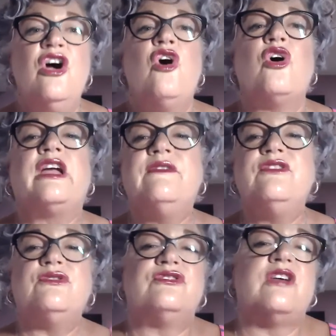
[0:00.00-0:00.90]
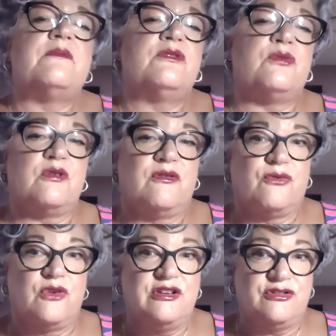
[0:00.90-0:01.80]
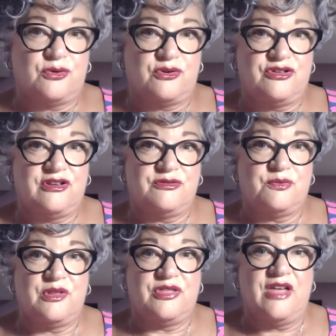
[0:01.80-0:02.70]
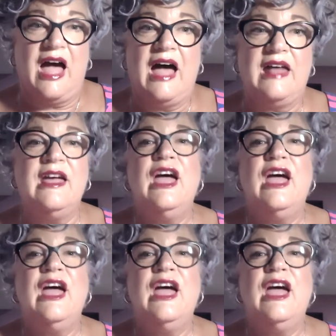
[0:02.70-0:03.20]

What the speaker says: or give you some sort of resources with that.